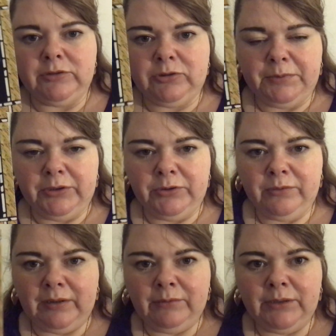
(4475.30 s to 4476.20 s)
this could be a new
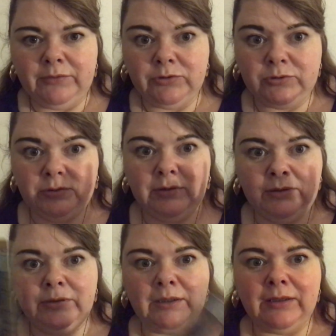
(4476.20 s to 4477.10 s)
thing where you've just
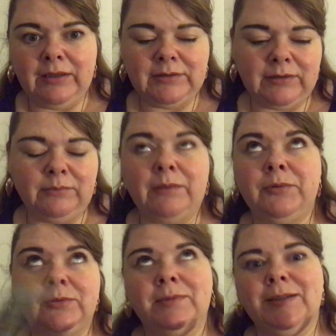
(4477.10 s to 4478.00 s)
suddenly realised that there might
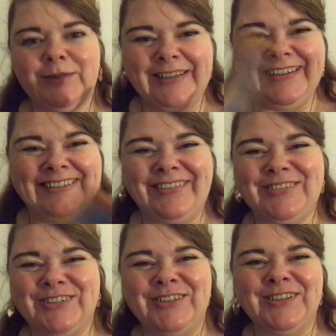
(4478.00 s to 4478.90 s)
be something out there
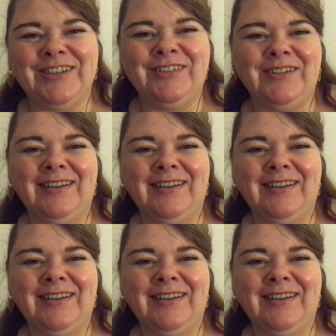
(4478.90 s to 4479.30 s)
after all, you know.